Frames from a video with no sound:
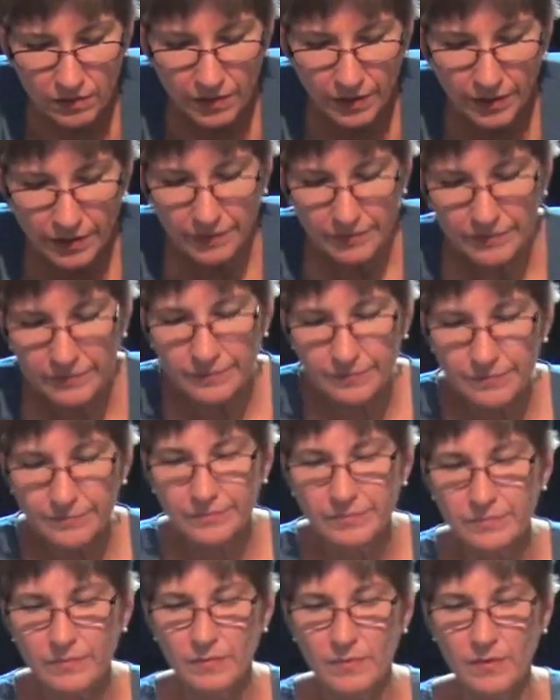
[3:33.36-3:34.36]
There.
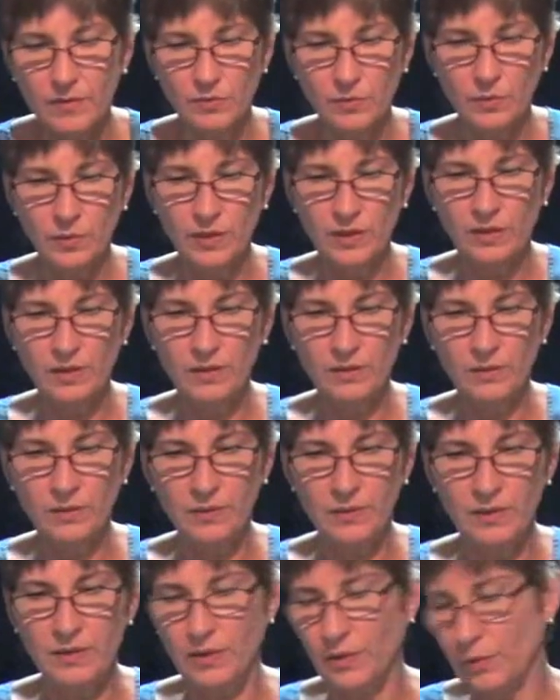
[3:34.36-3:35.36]
Do we need another one?